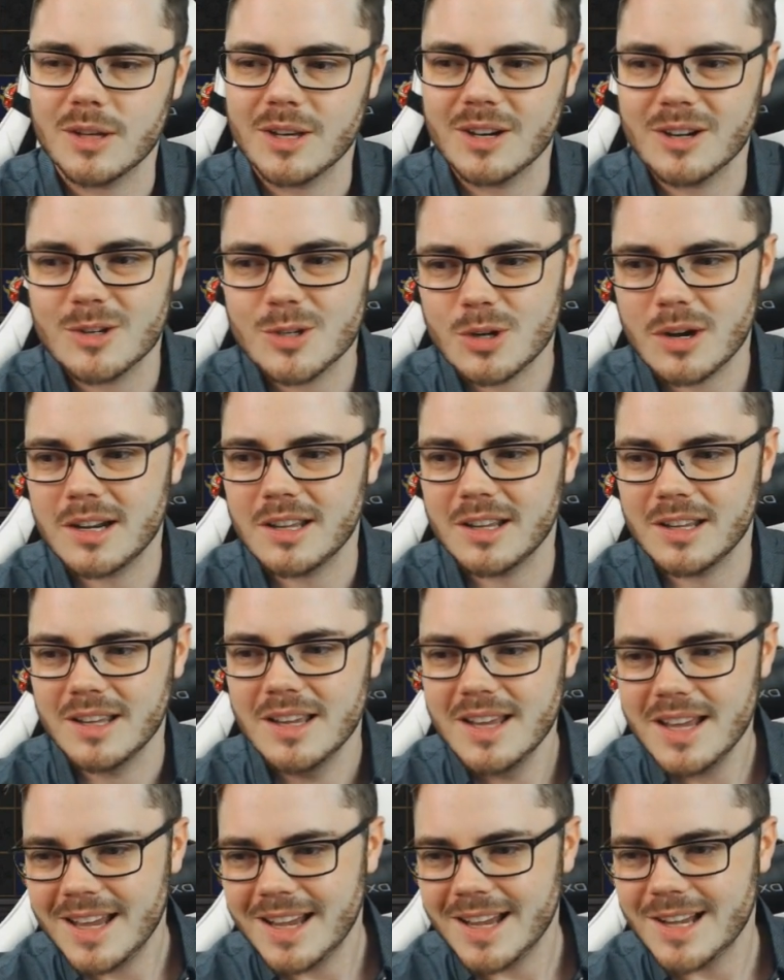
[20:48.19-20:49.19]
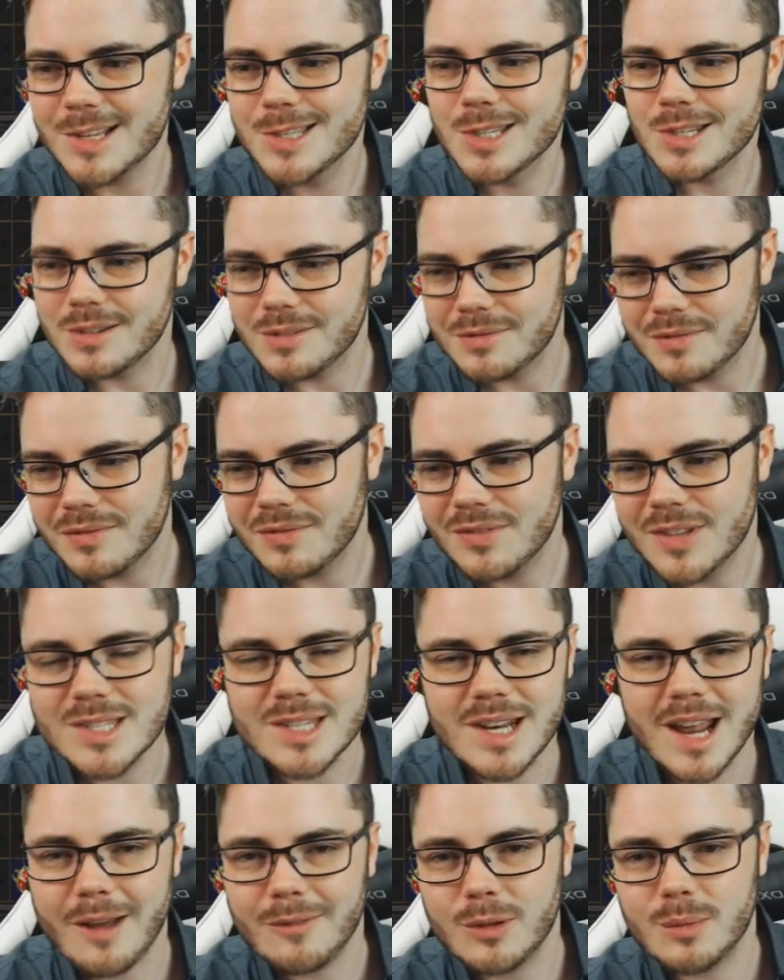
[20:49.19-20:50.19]
You know, trading
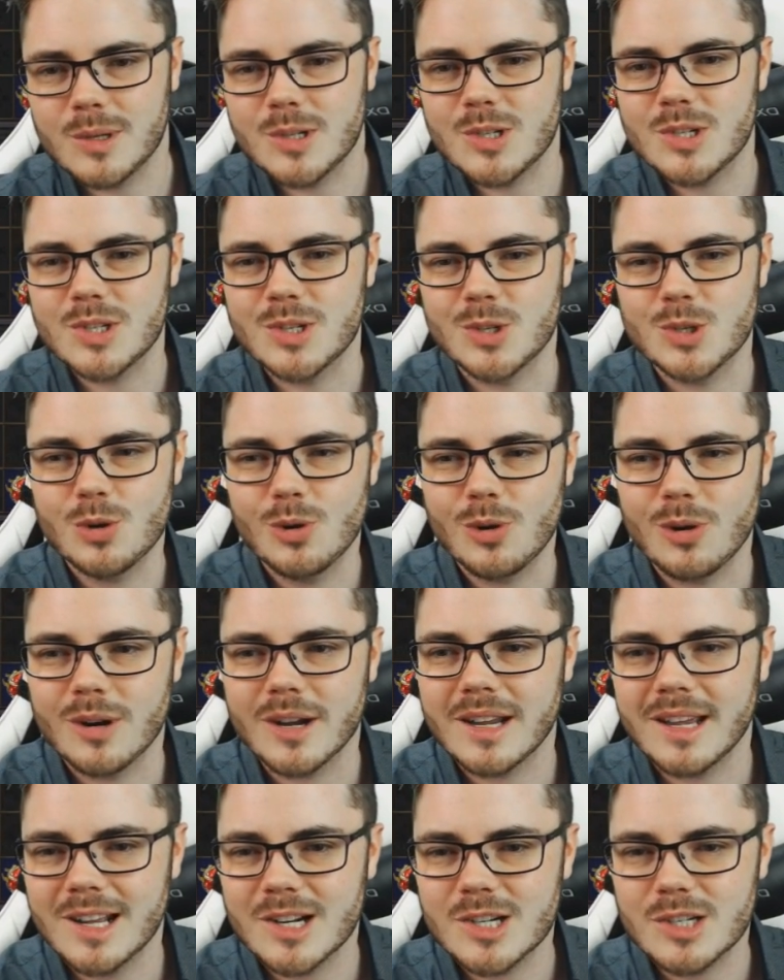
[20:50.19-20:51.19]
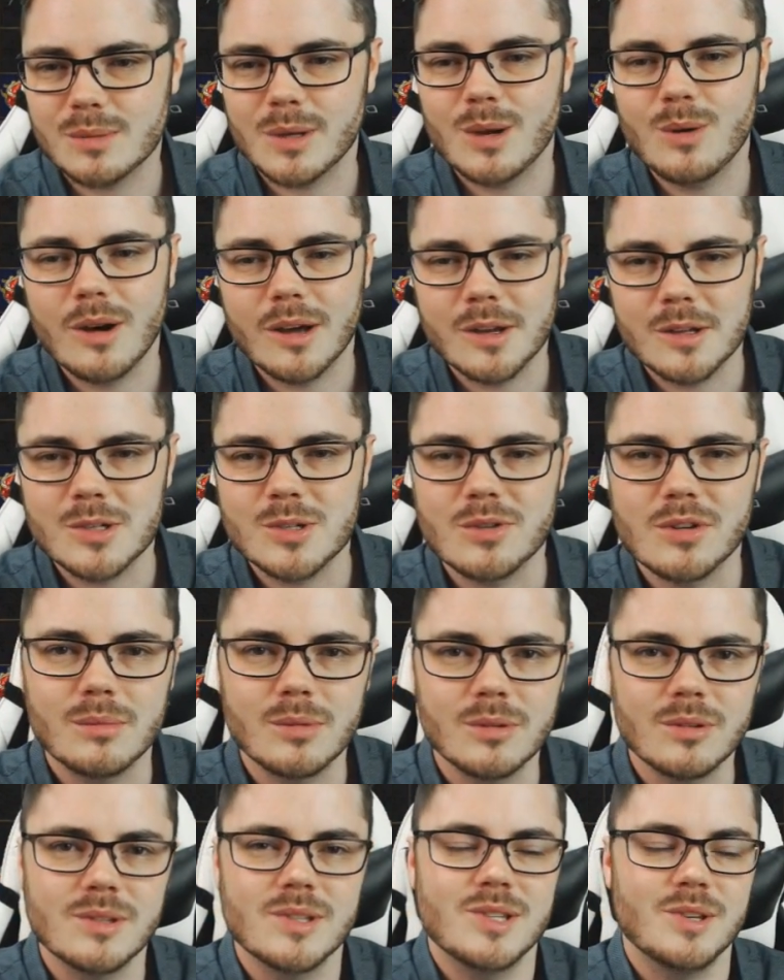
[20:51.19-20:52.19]
doesn't have to be just a chore, it can actually be quite
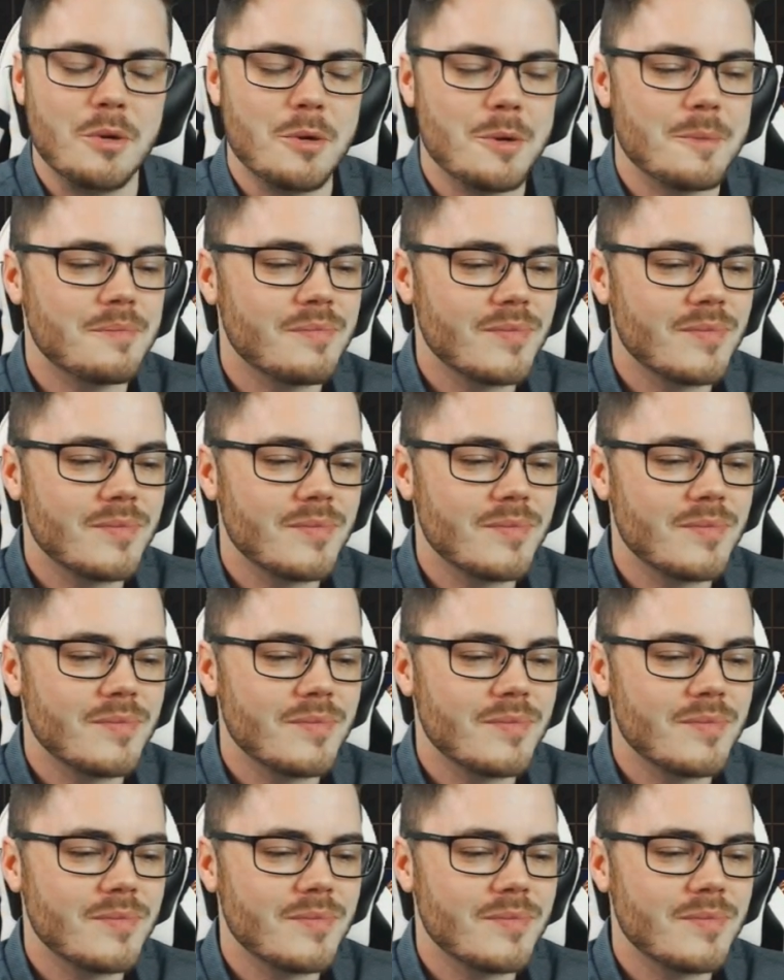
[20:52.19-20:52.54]
enjoyable. So